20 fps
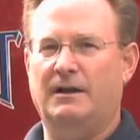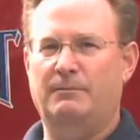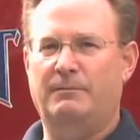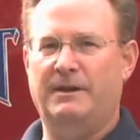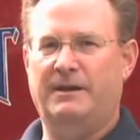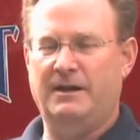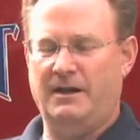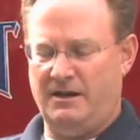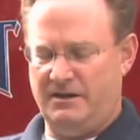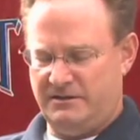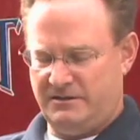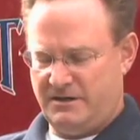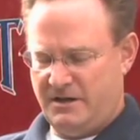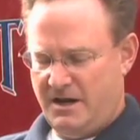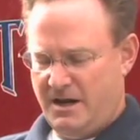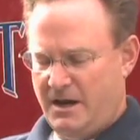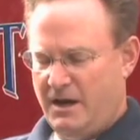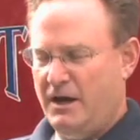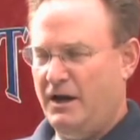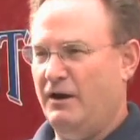Because
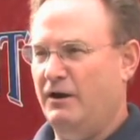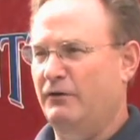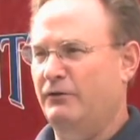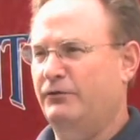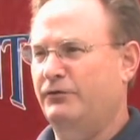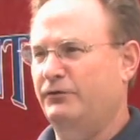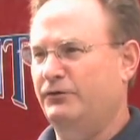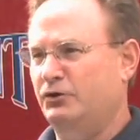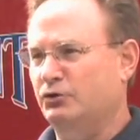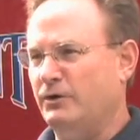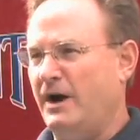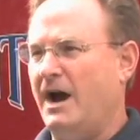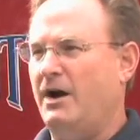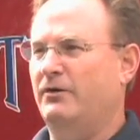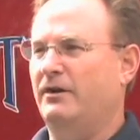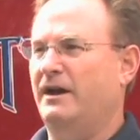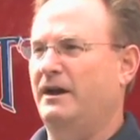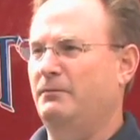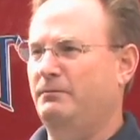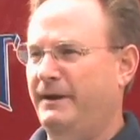of
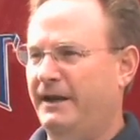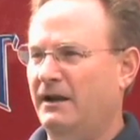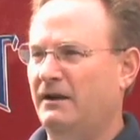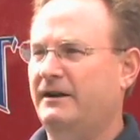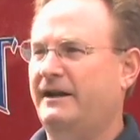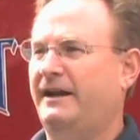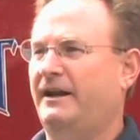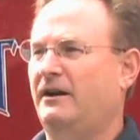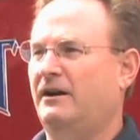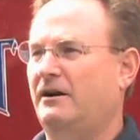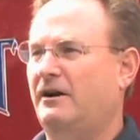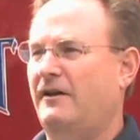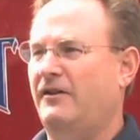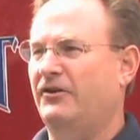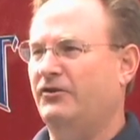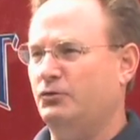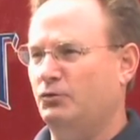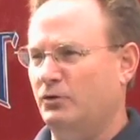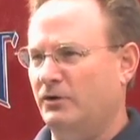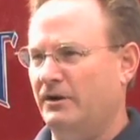drought and beetle kill and all
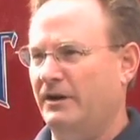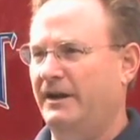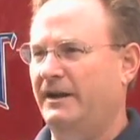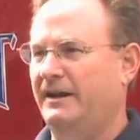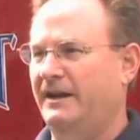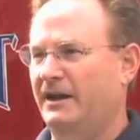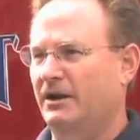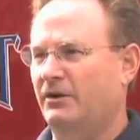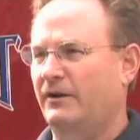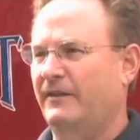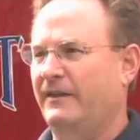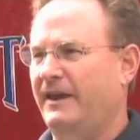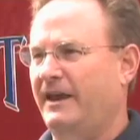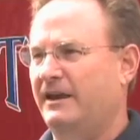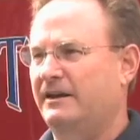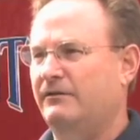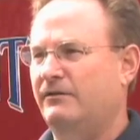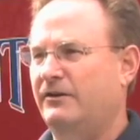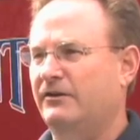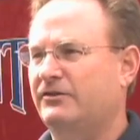this, we're nearing the
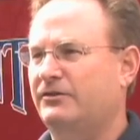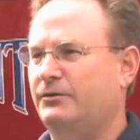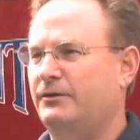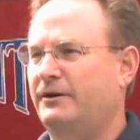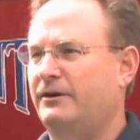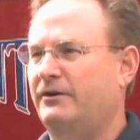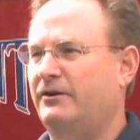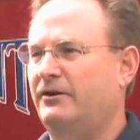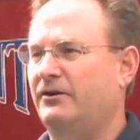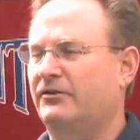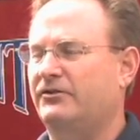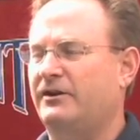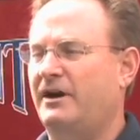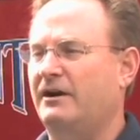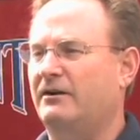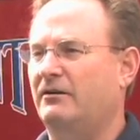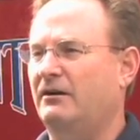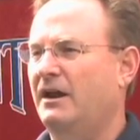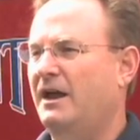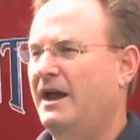end of this 300-year
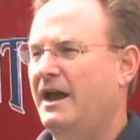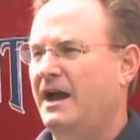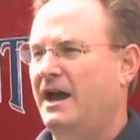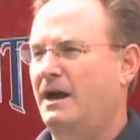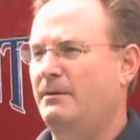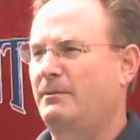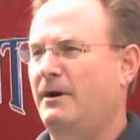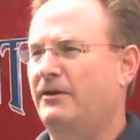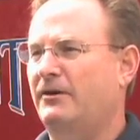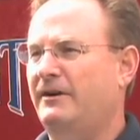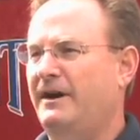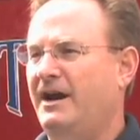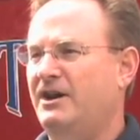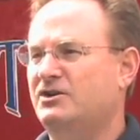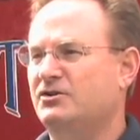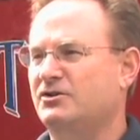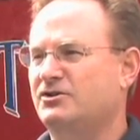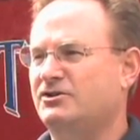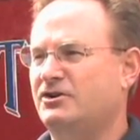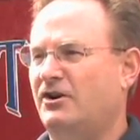cycle, and Mother
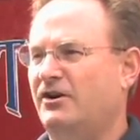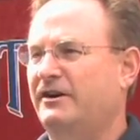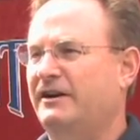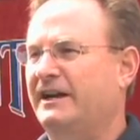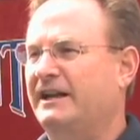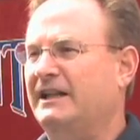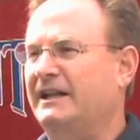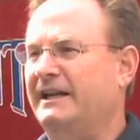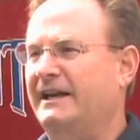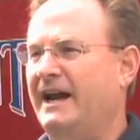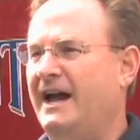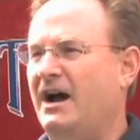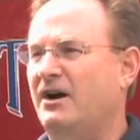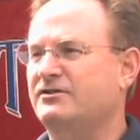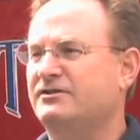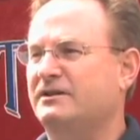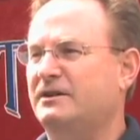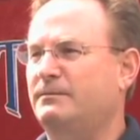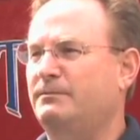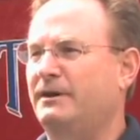Nature is starting to clean
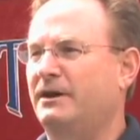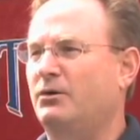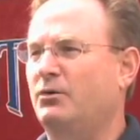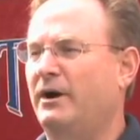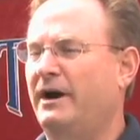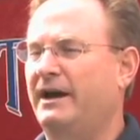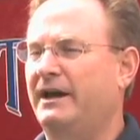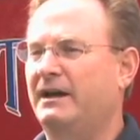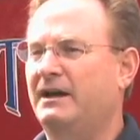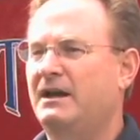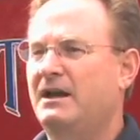house in a big way.